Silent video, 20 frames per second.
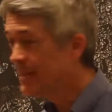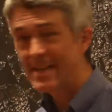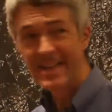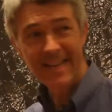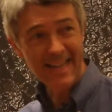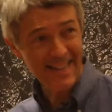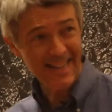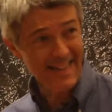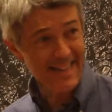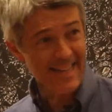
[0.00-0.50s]

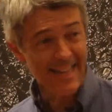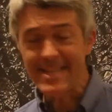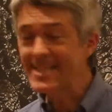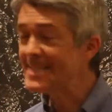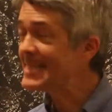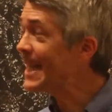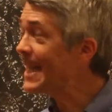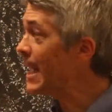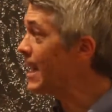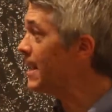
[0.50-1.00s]
At
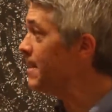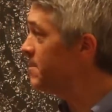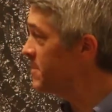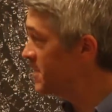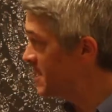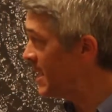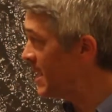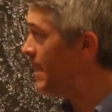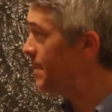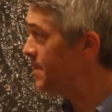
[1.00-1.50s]
least get him
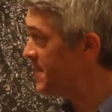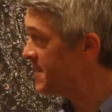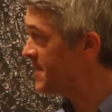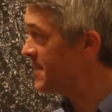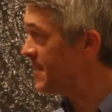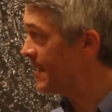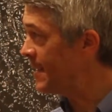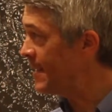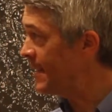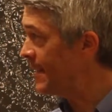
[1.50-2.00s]

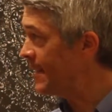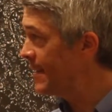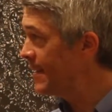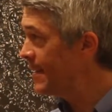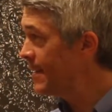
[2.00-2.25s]
tipsy."